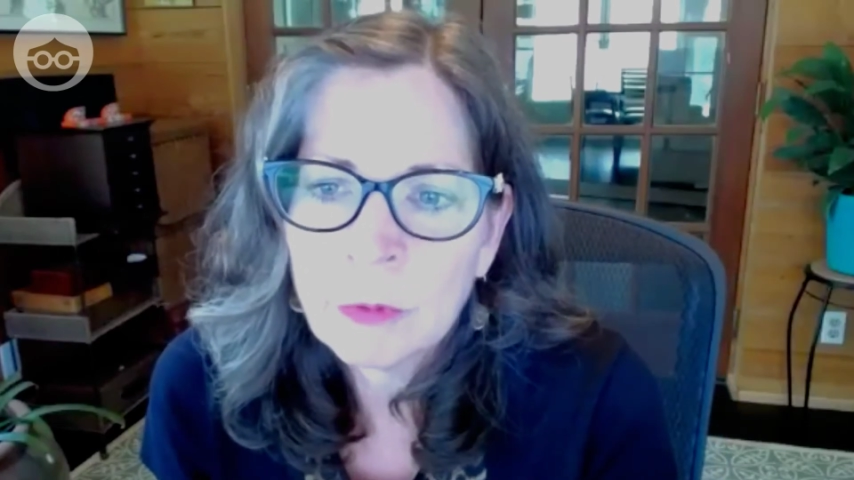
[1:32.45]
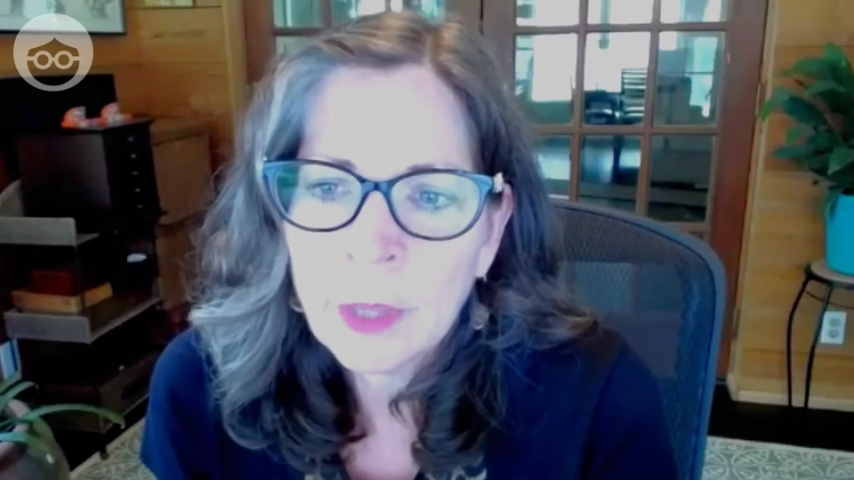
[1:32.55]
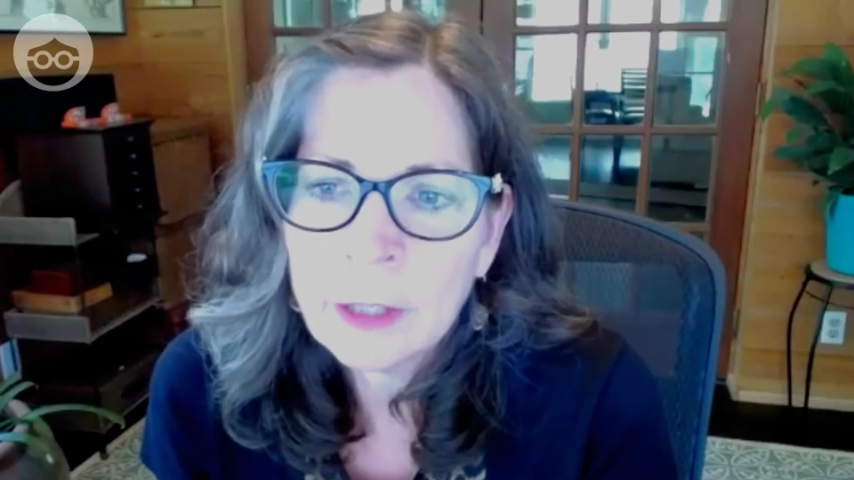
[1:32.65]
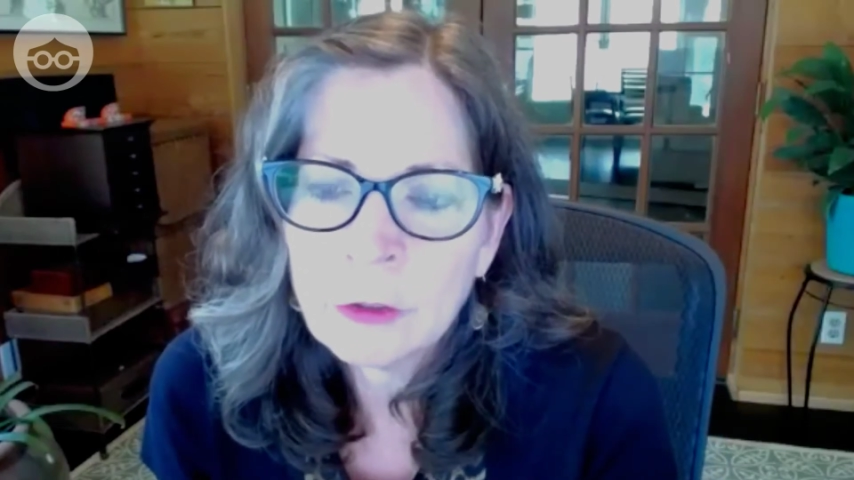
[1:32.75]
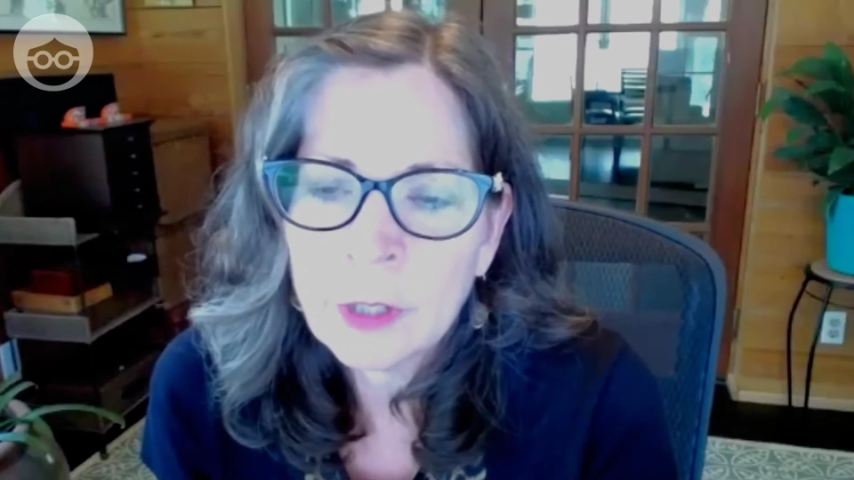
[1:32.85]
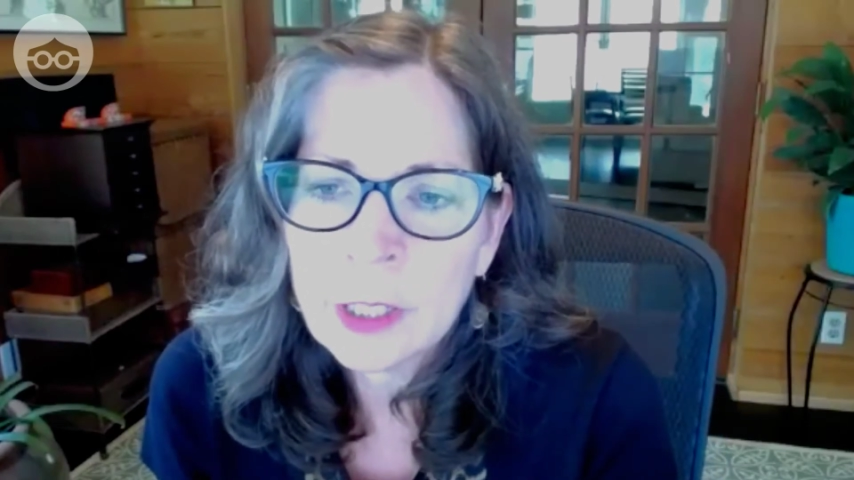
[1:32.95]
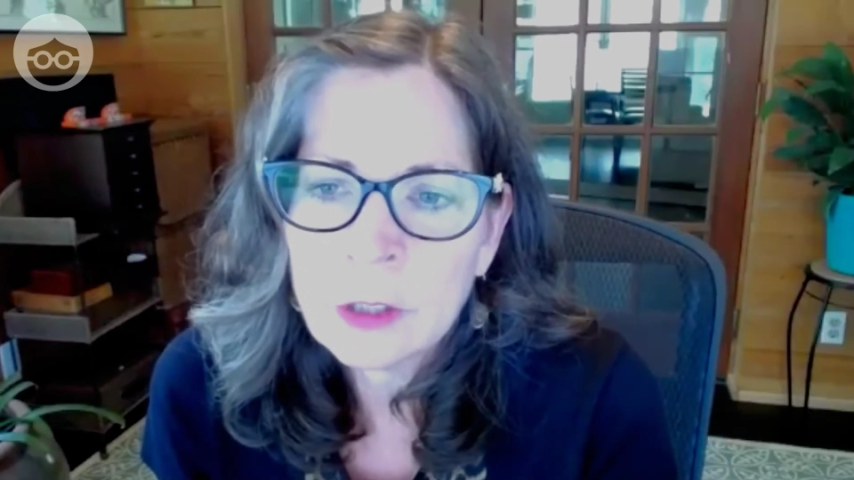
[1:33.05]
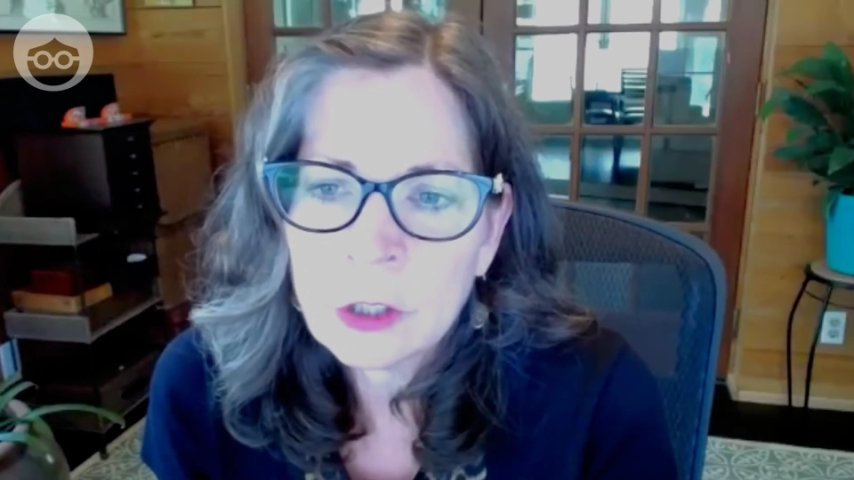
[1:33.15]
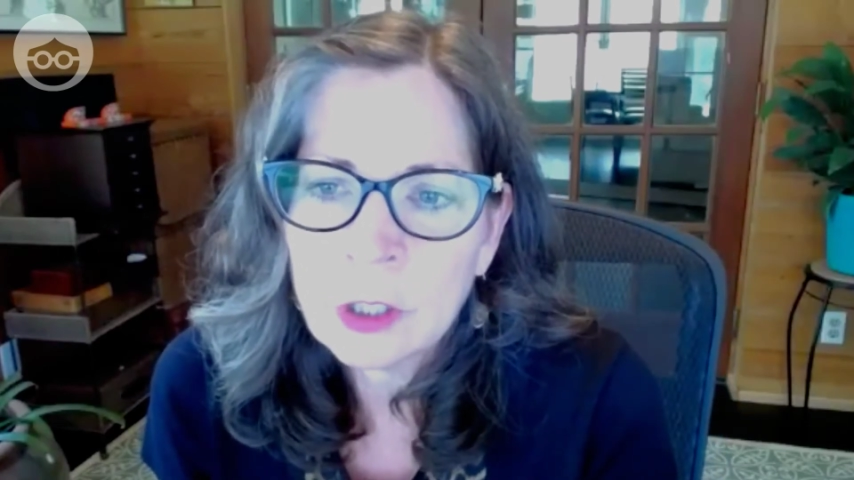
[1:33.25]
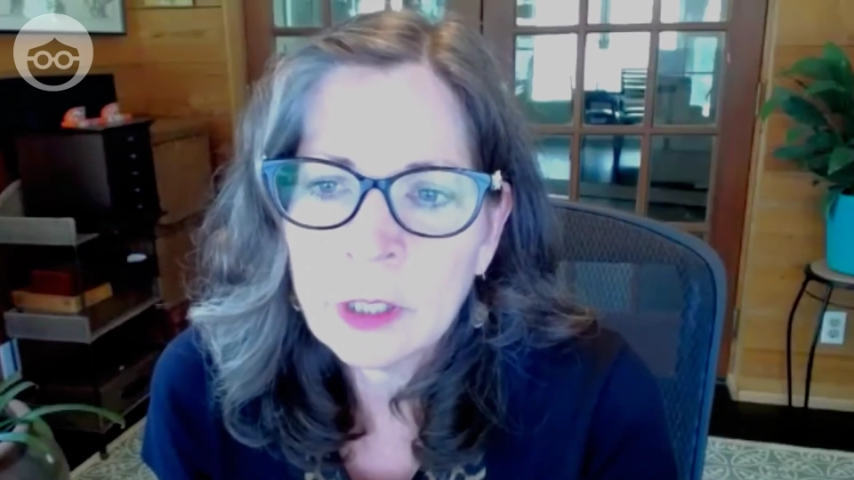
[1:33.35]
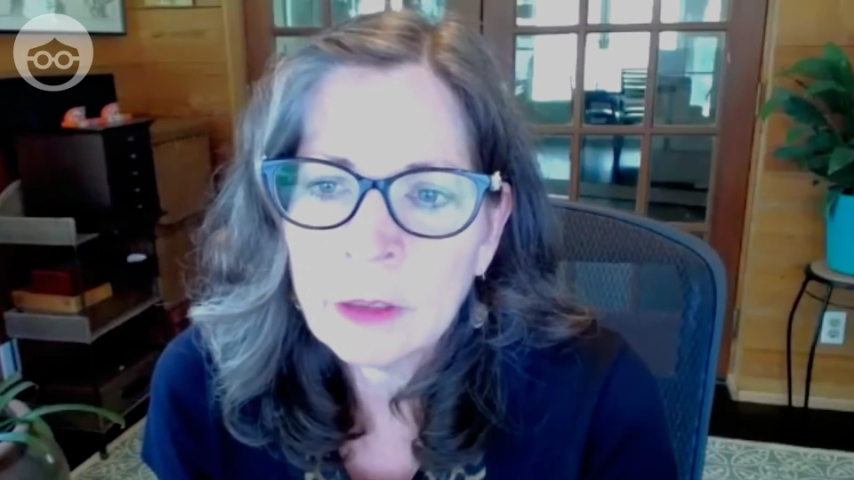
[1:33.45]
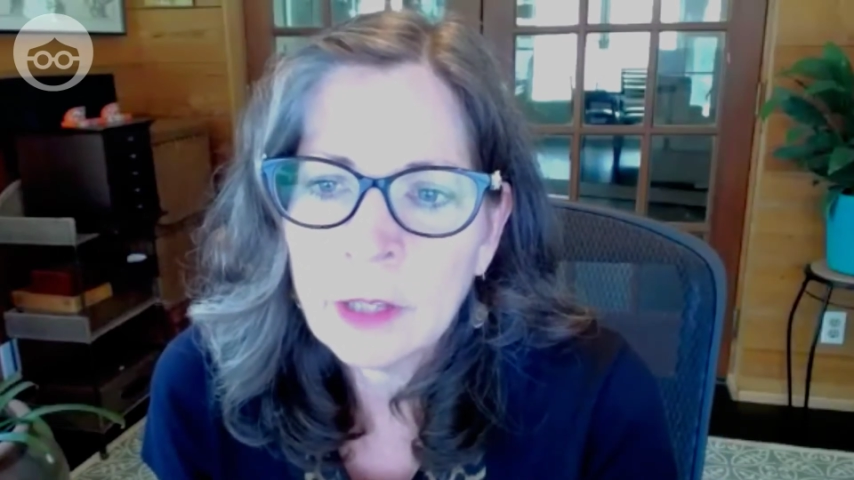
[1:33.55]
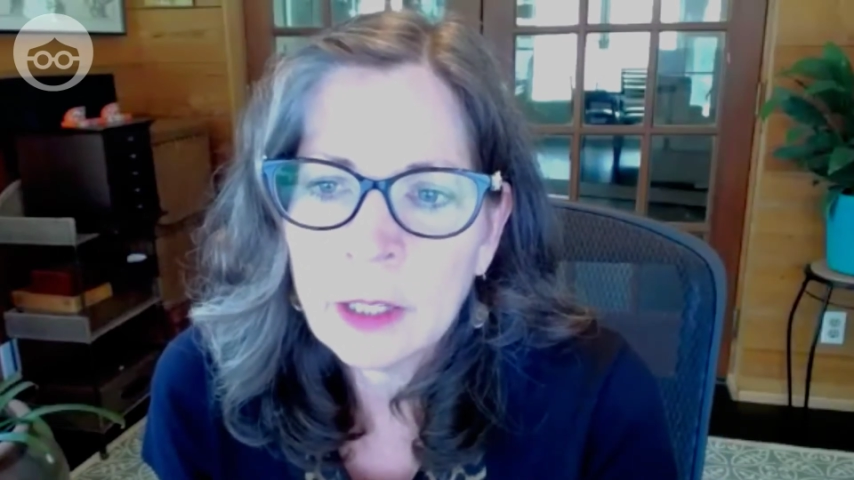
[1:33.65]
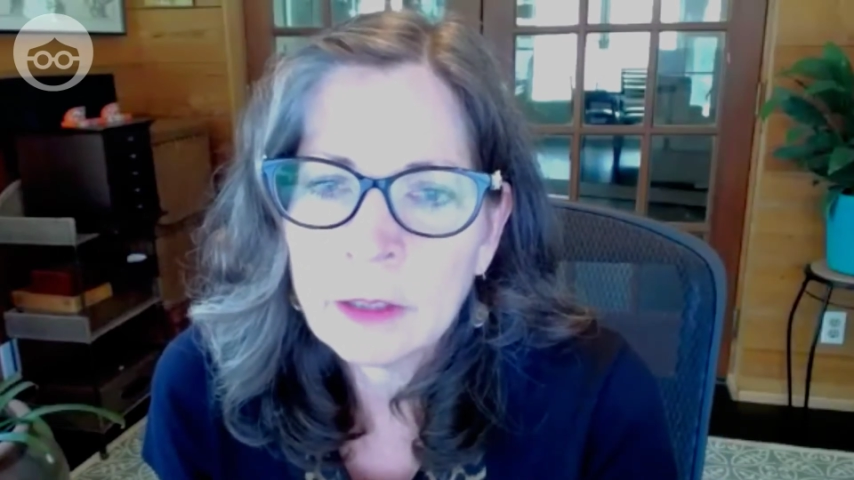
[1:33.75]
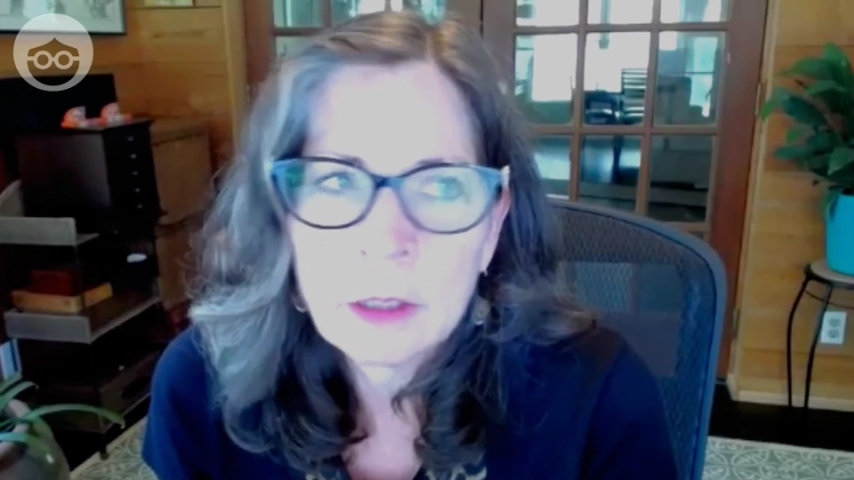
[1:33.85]
that transition, in
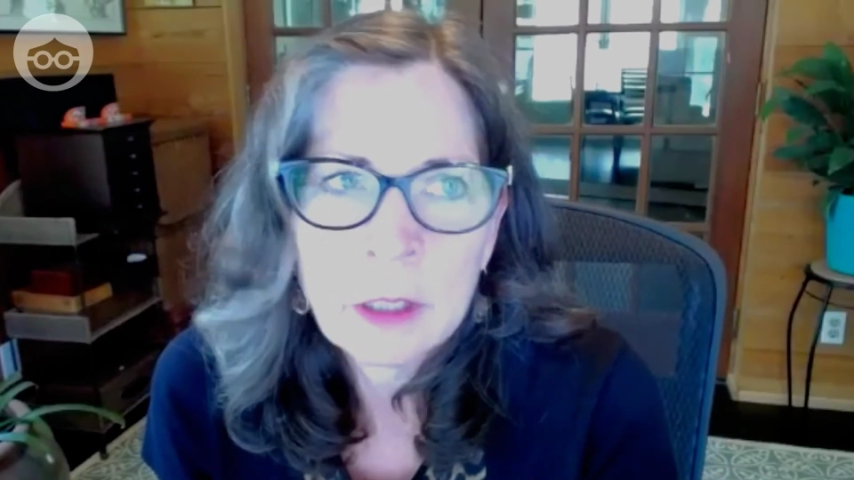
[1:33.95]
that,